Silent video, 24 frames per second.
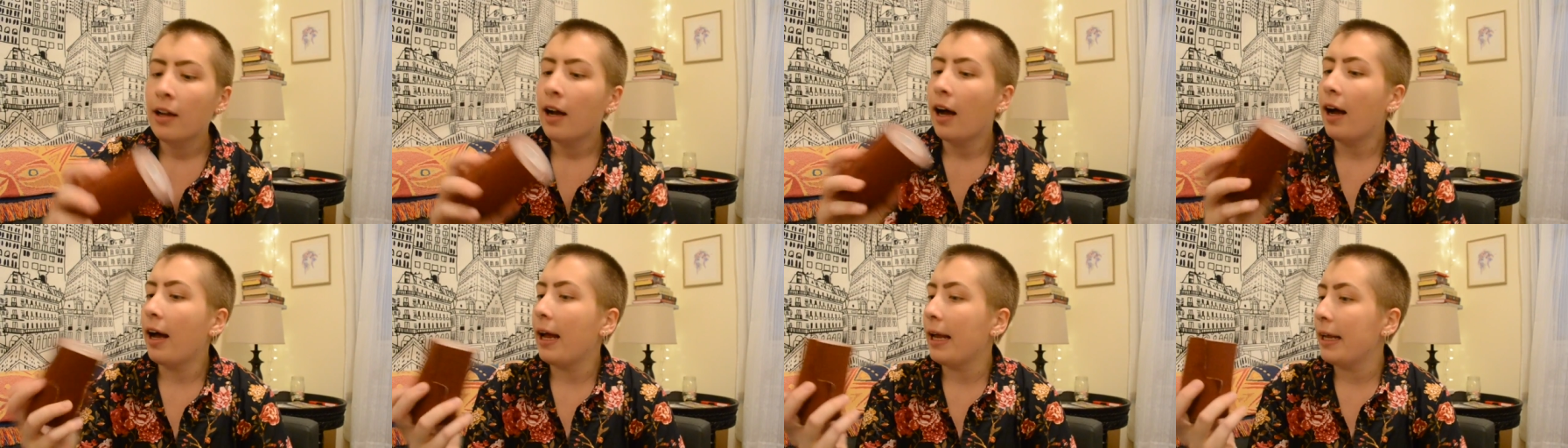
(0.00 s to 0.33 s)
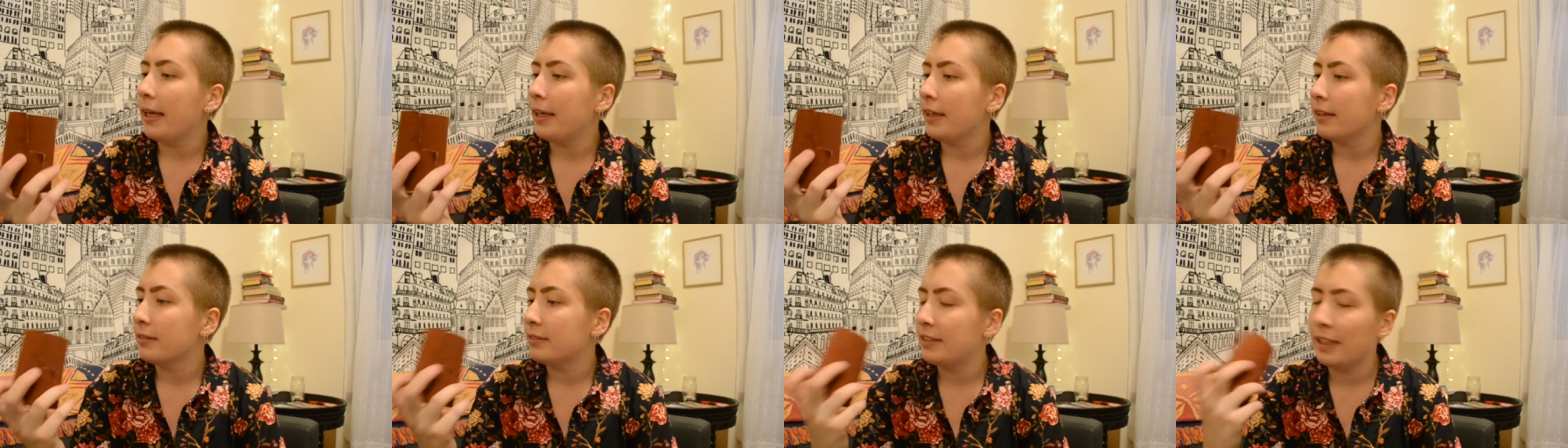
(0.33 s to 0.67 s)

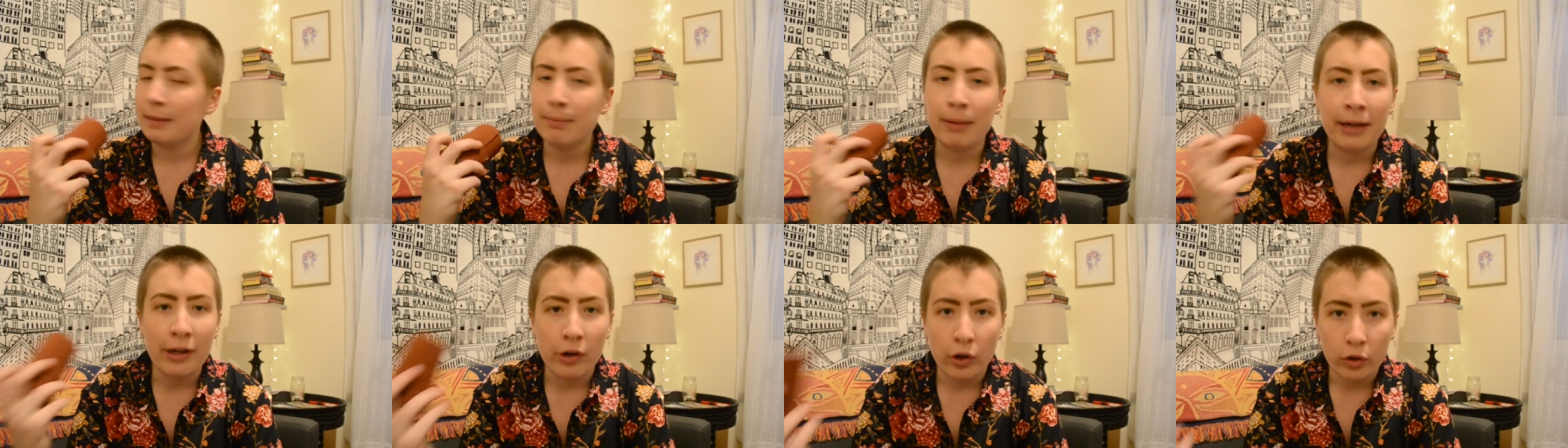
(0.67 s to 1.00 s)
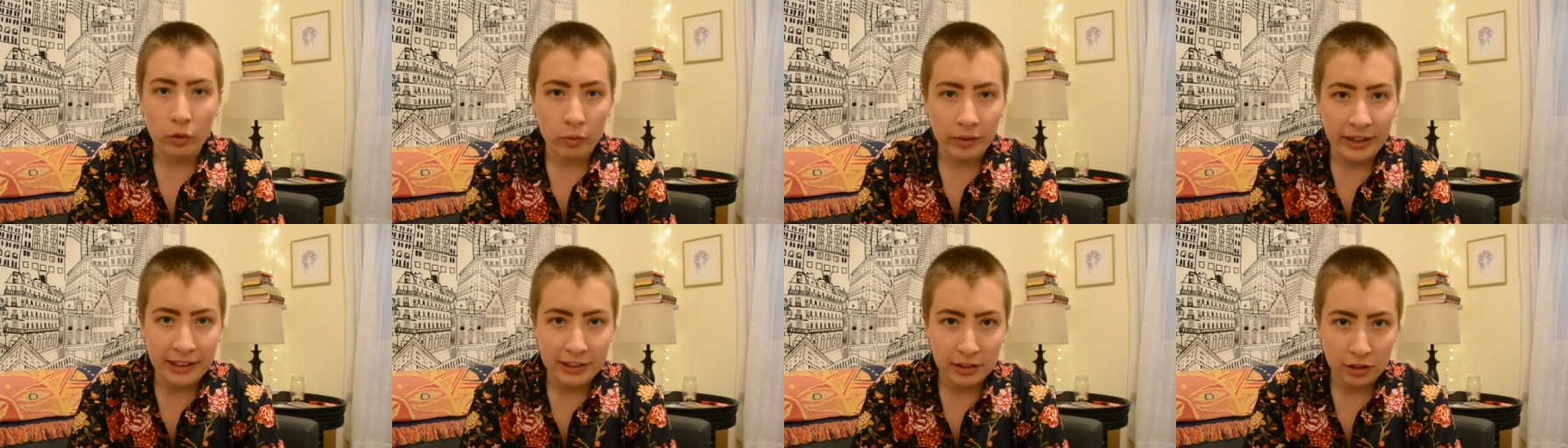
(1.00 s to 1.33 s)
I did my
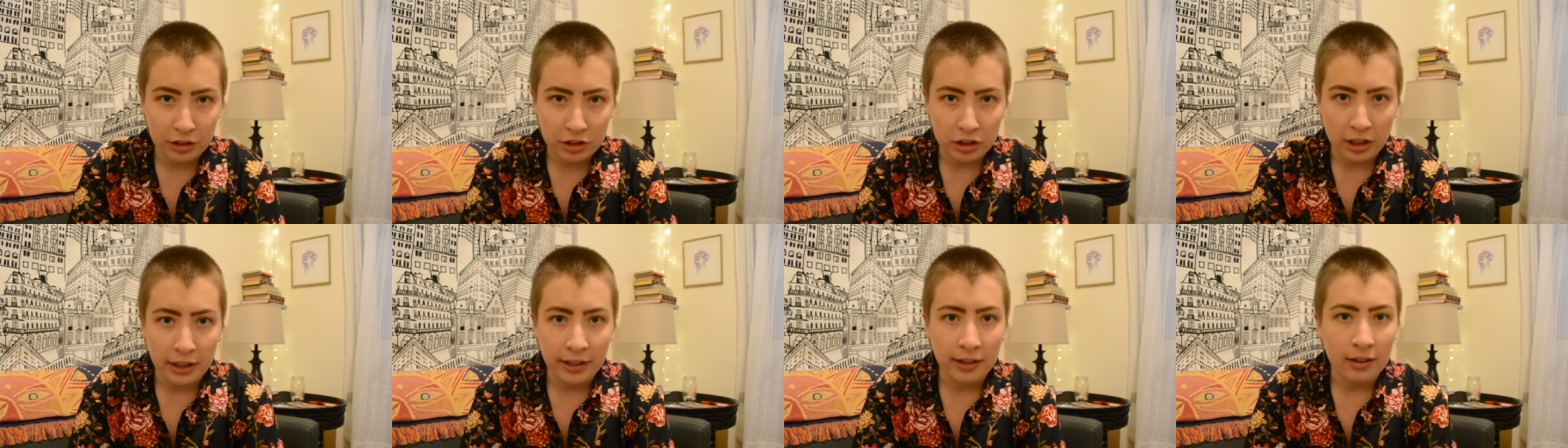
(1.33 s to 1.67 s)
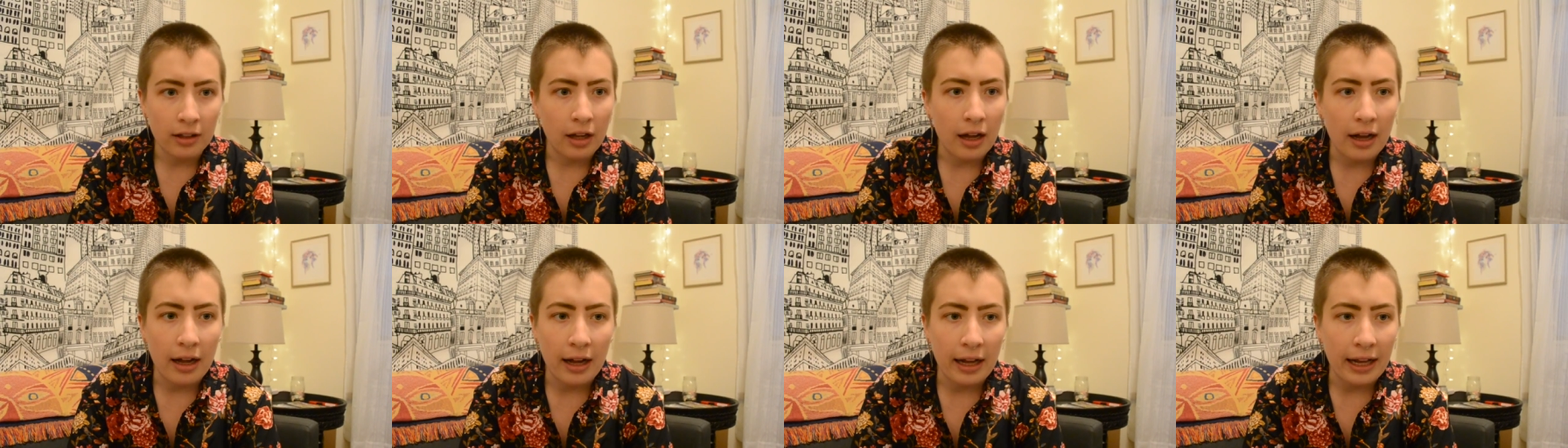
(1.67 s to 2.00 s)
own research
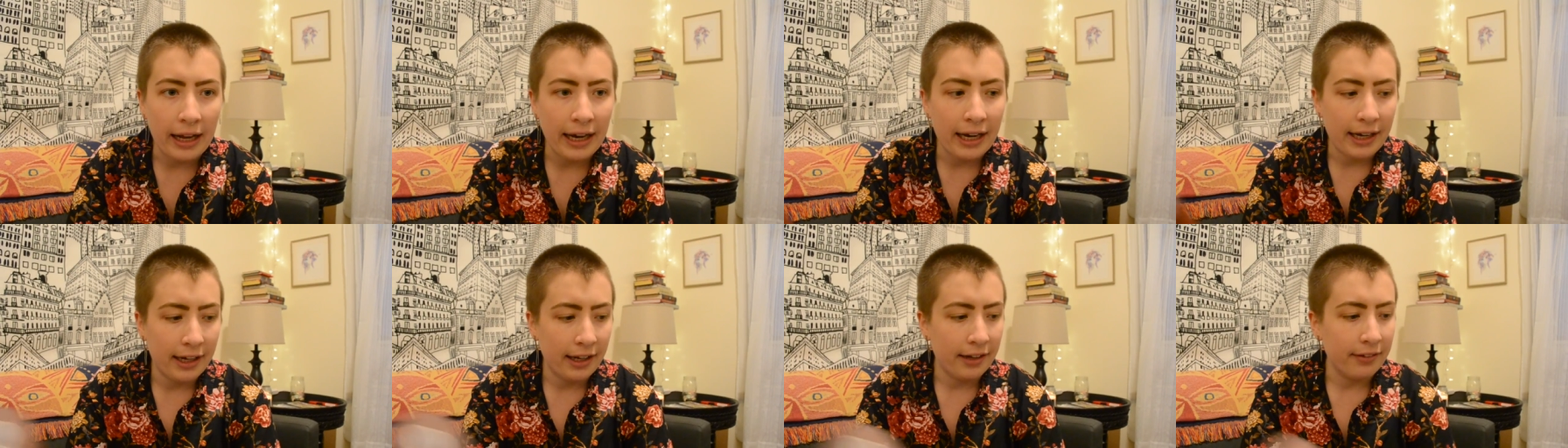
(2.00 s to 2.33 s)
online,